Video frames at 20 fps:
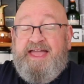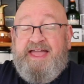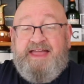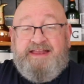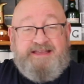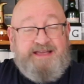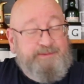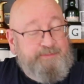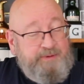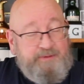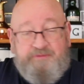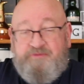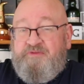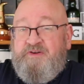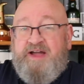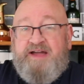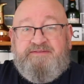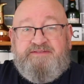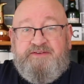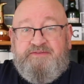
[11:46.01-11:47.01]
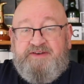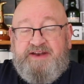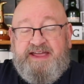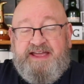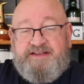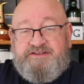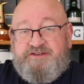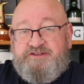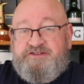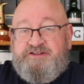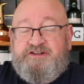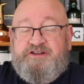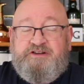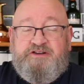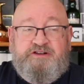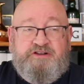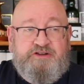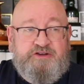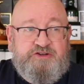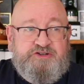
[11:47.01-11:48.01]
and come up with five different answers and
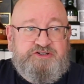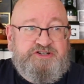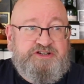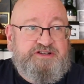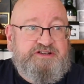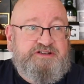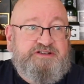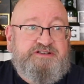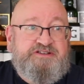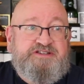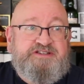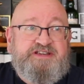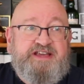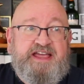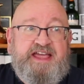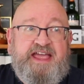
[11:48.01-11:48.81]
conclusions